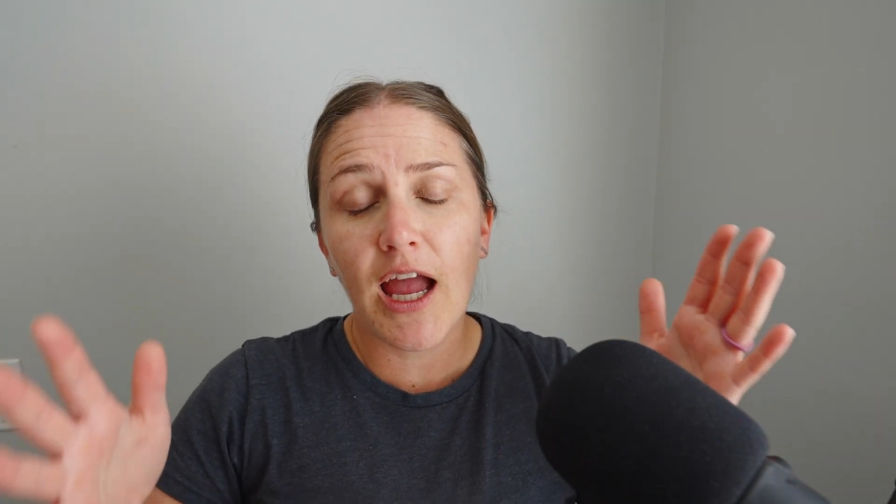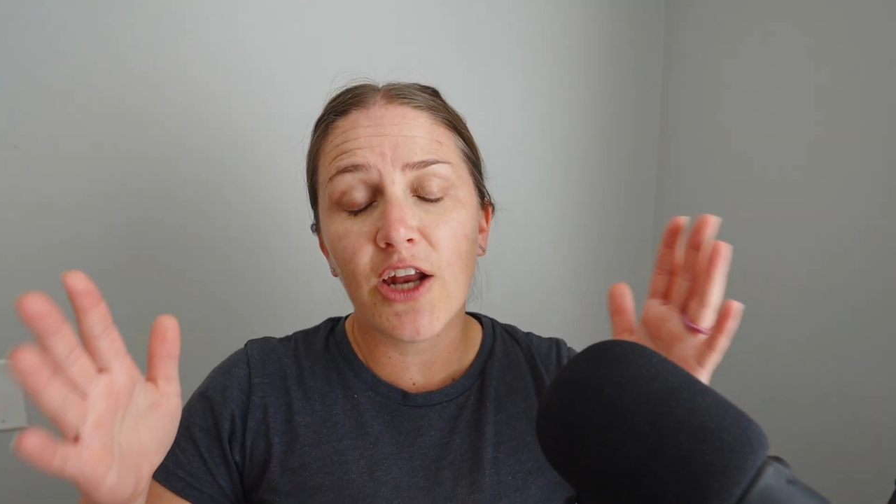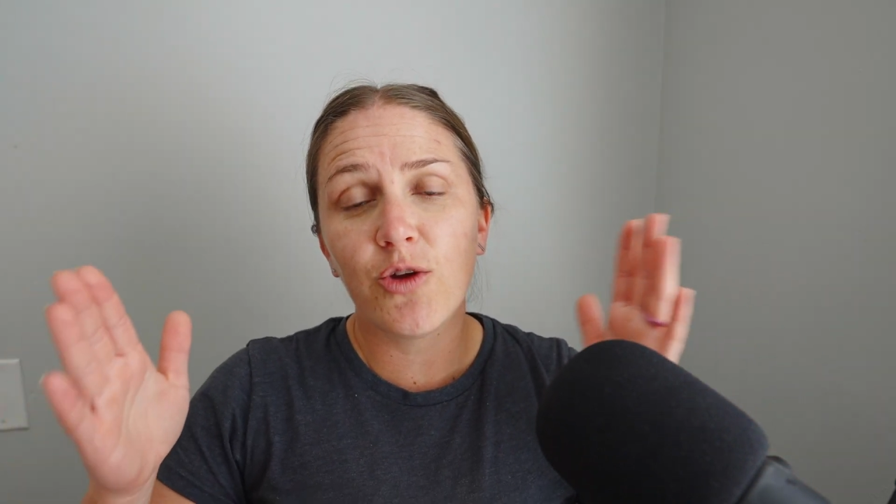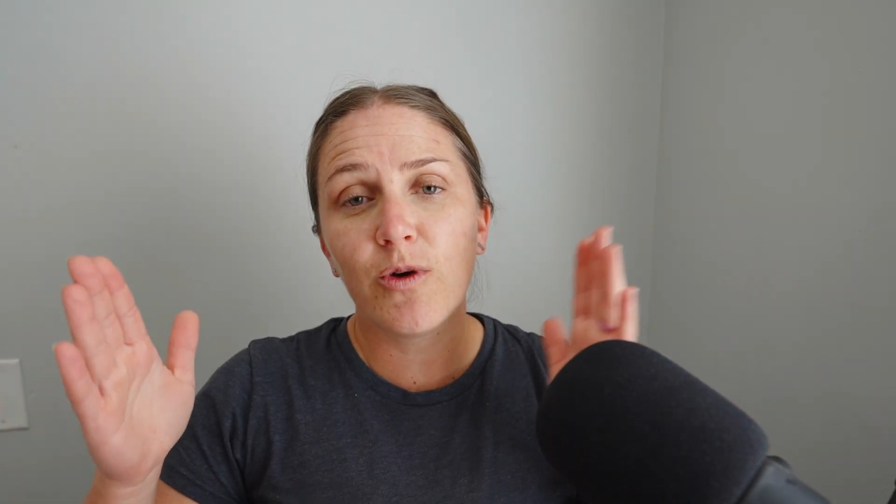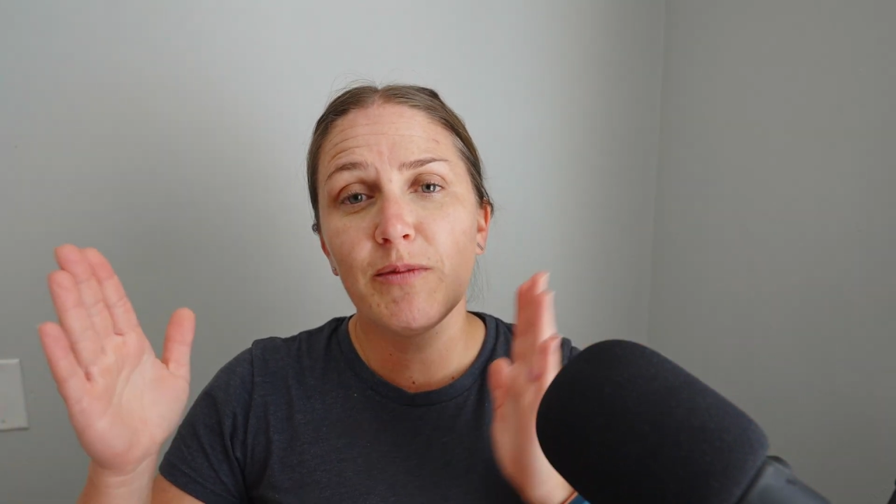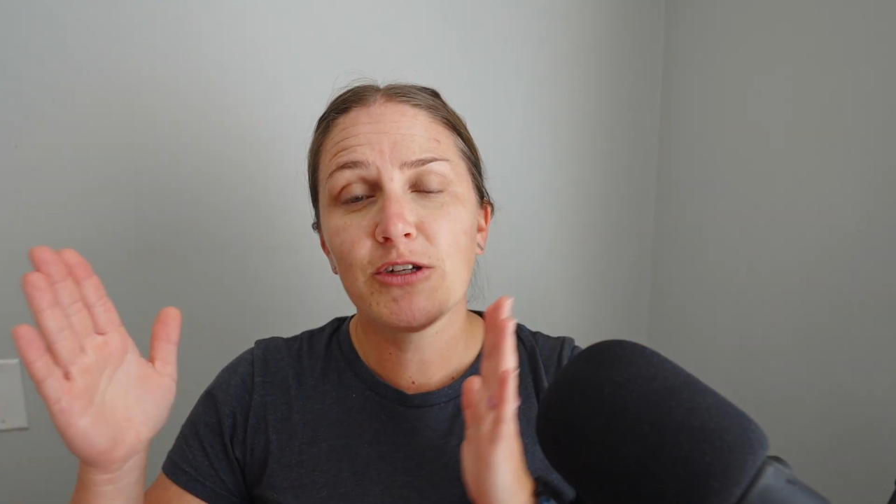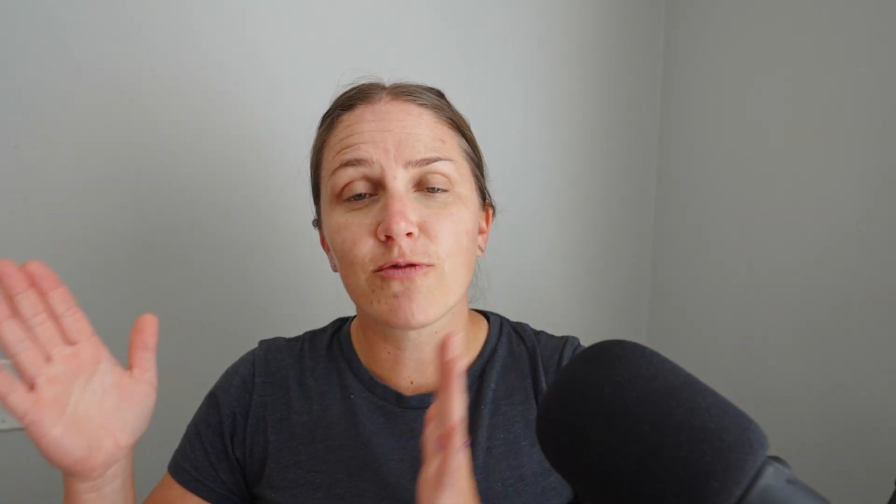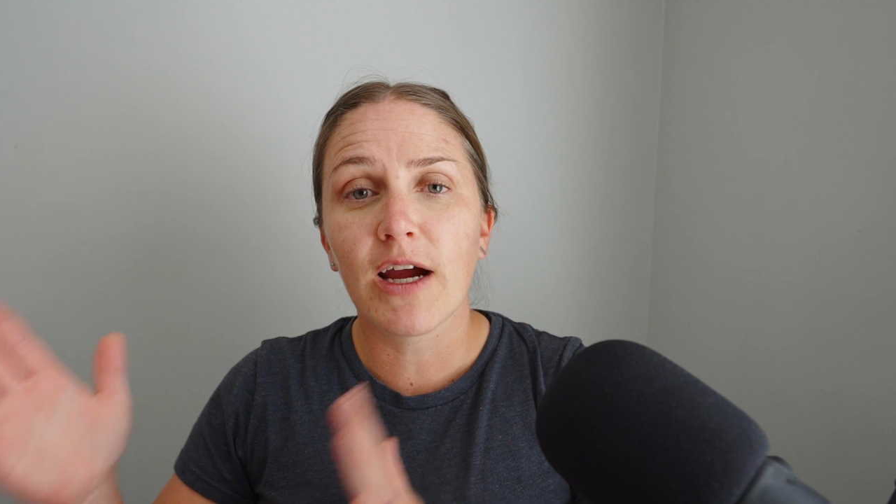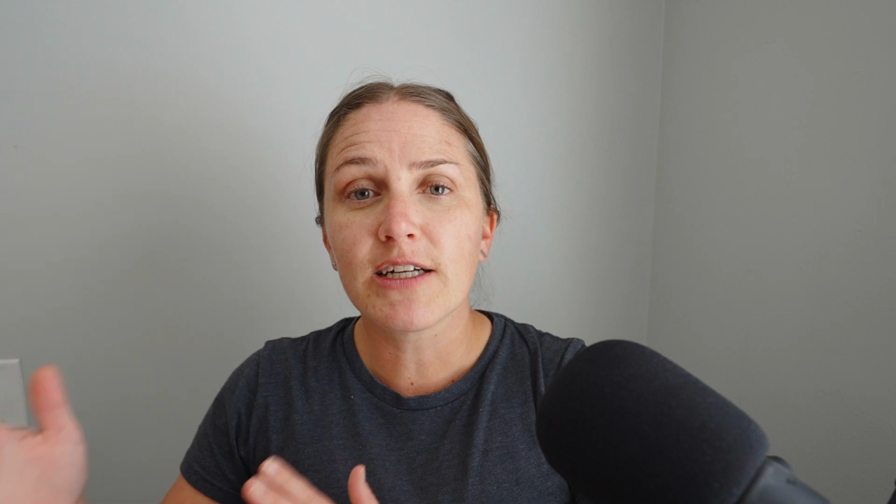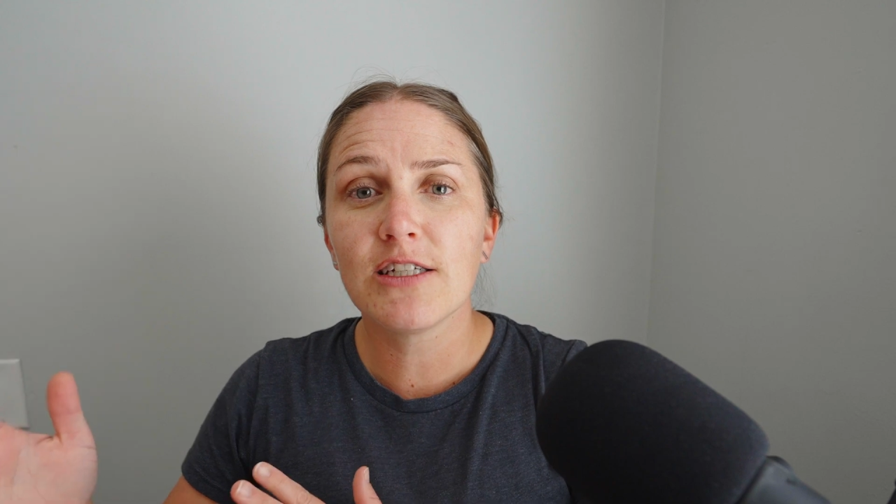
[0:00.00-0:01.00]
and you want to be
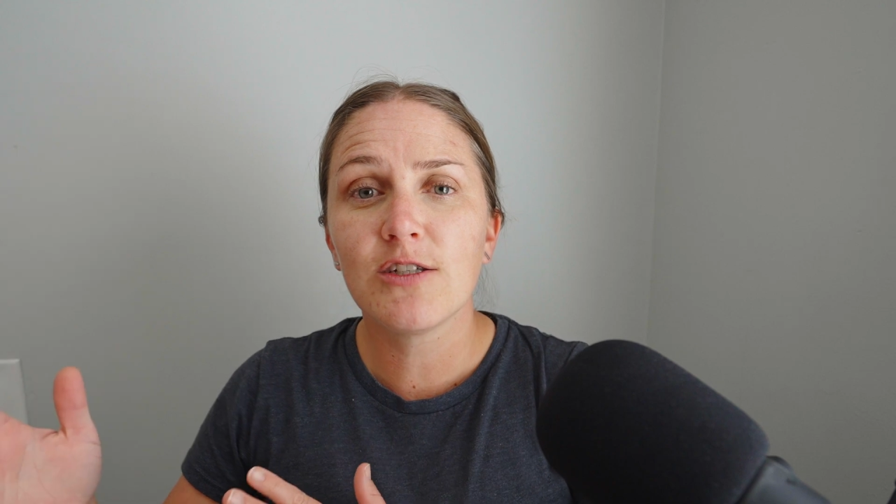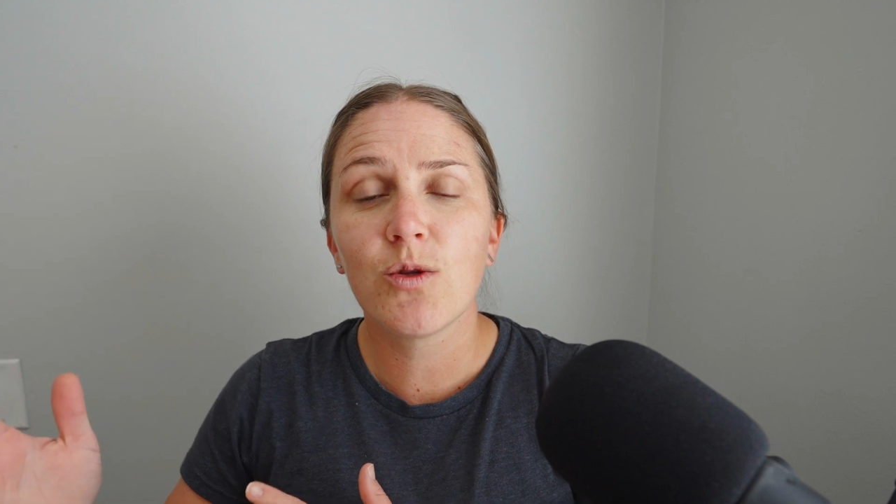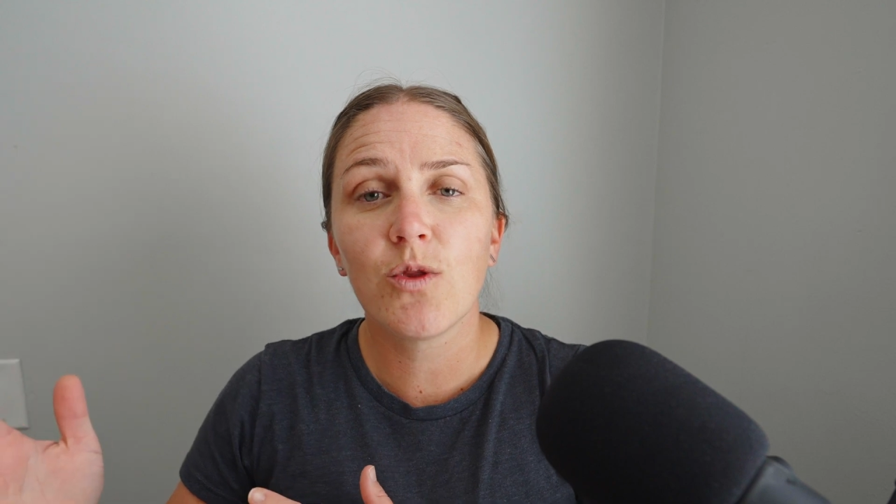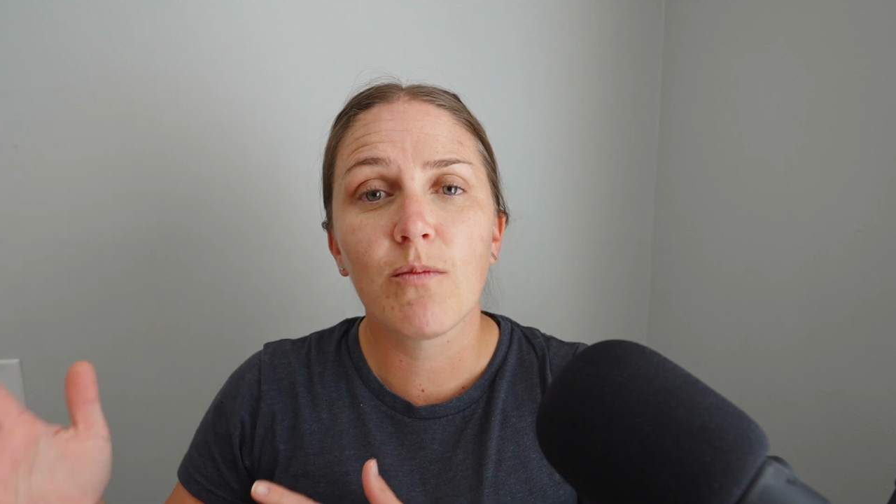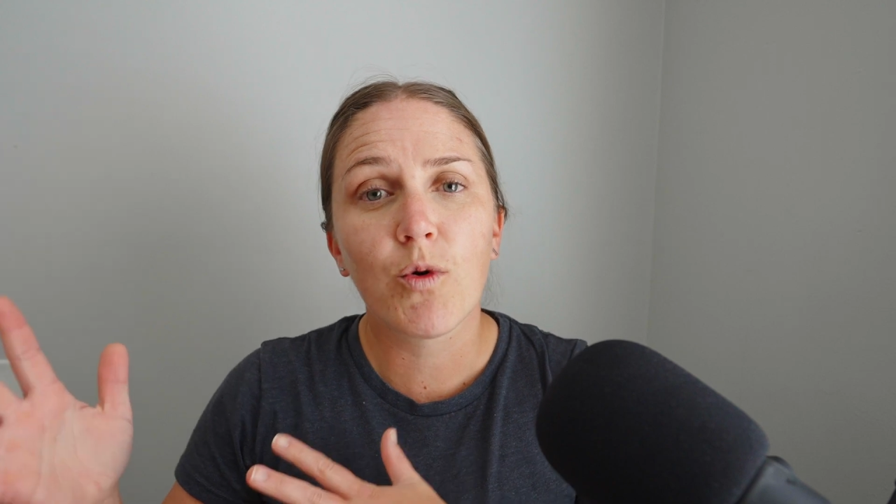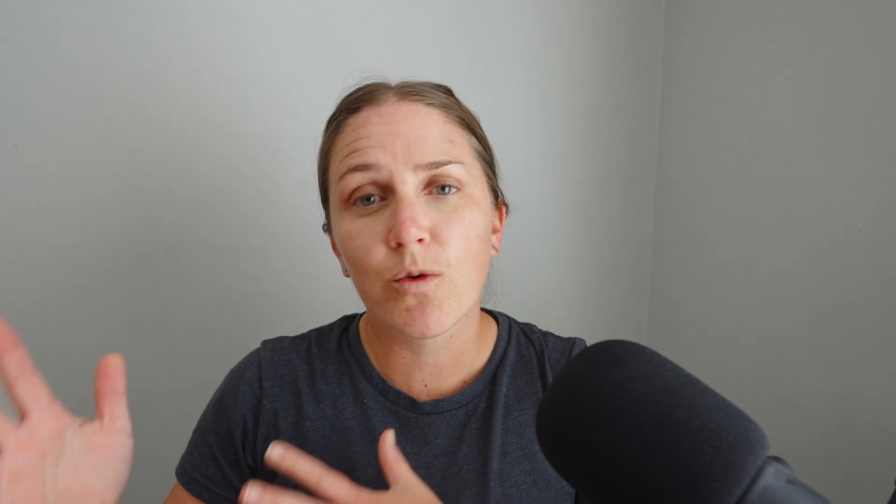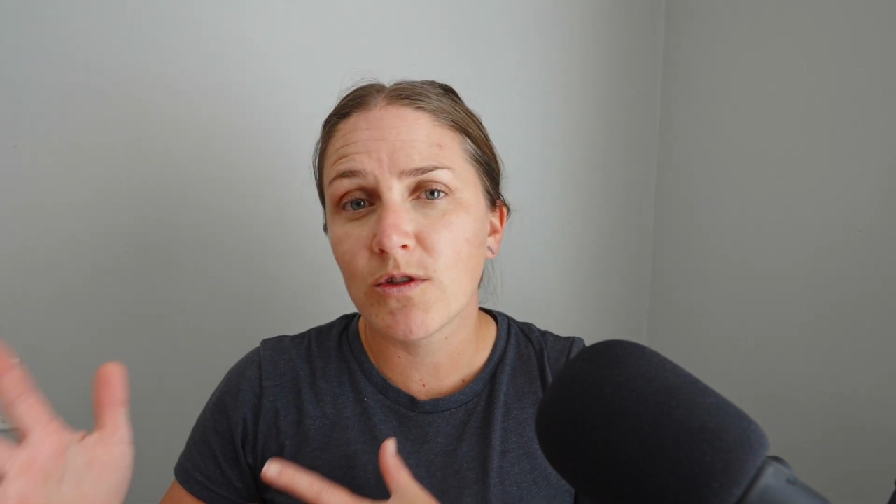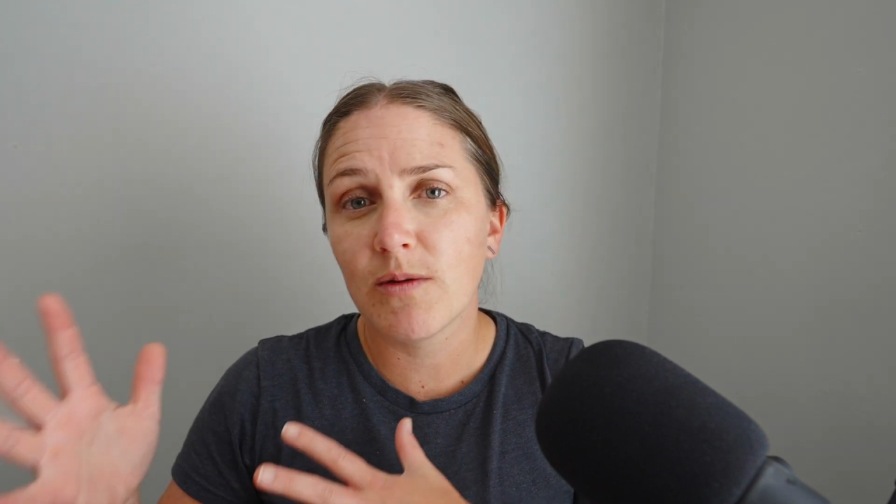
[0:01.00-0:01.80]
directed to the most